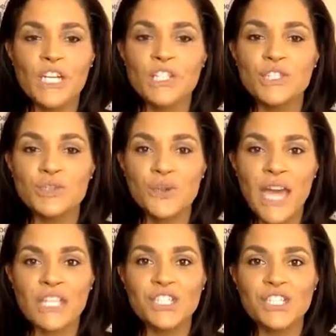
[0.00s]

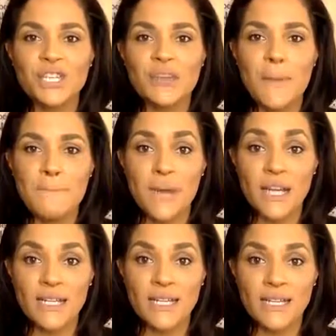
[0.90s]
attraction
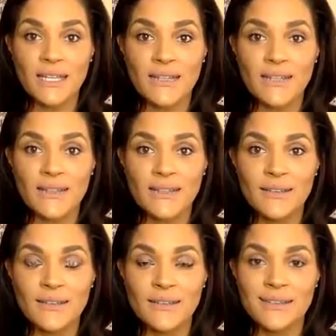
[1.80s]
marketing,
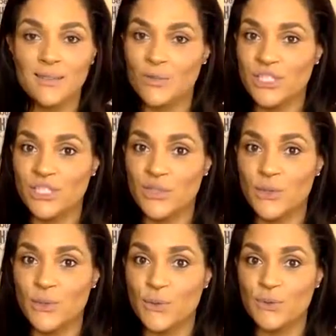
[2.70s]
which is
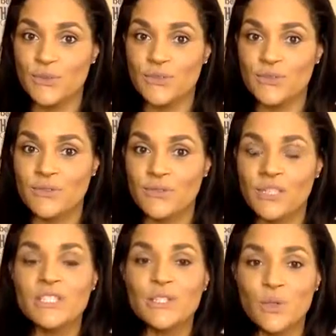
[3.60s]
cool.
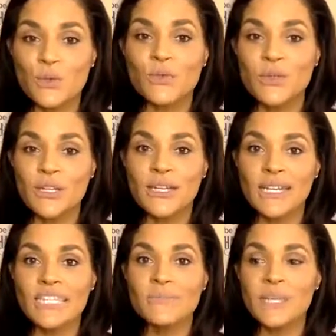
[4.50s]
It's cool.
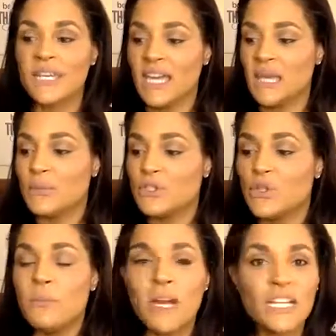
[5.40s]
It's being able
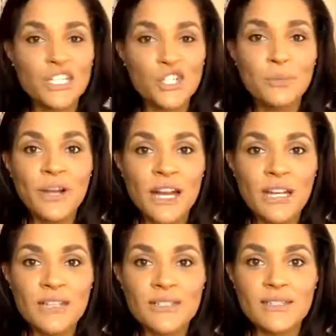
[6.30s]
to market your
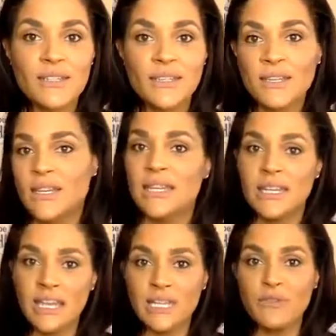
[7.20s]
product
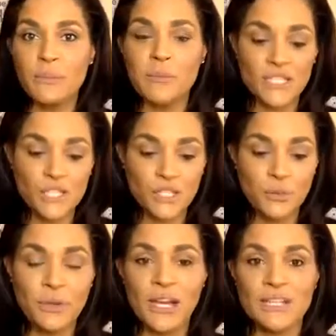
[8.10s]
and not even mention
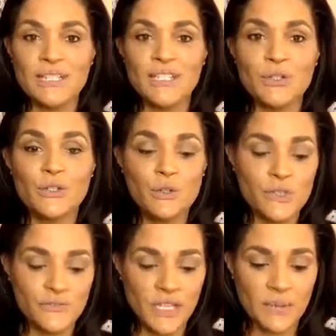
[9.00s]
your product on your
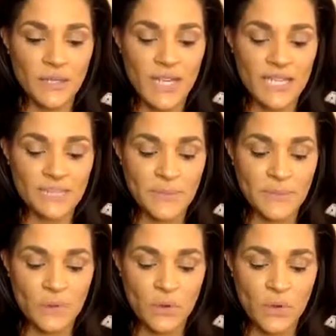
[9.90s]
news feed, but has
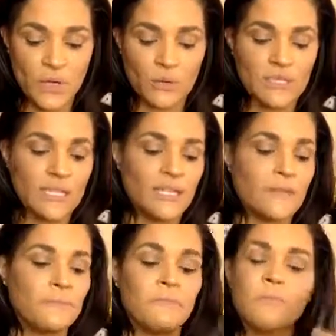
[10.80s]
people, hold on one
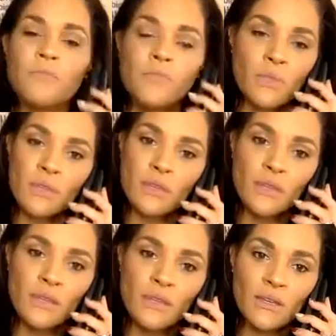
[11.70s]
second.
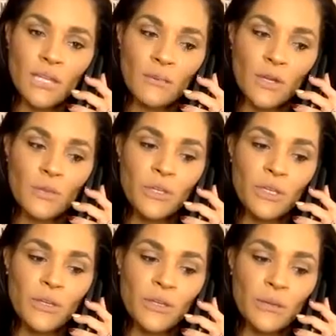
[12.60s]
Hey, Mom, can
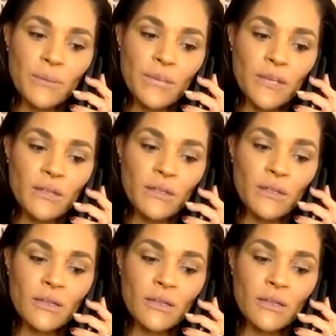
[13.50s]
I call you right back?